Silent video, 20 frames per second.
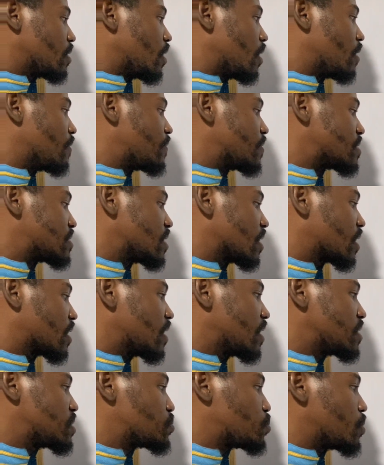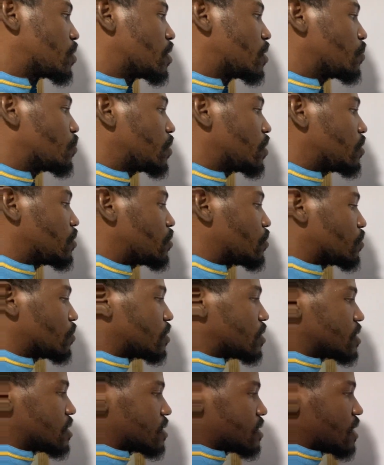If it's a case wherein we knew
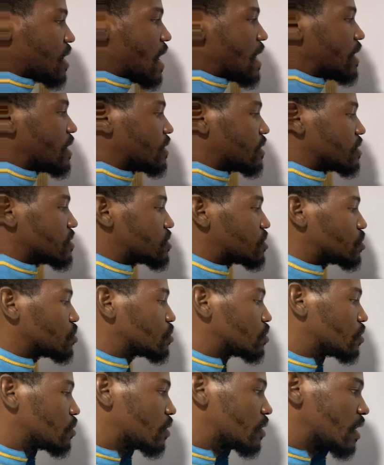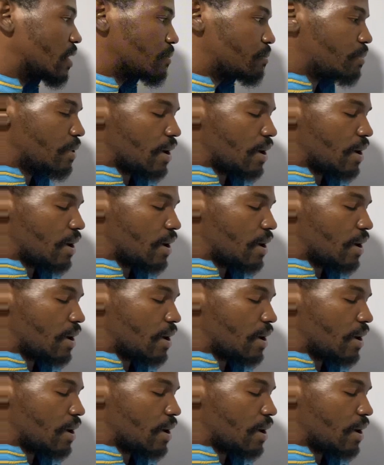this side, let us look at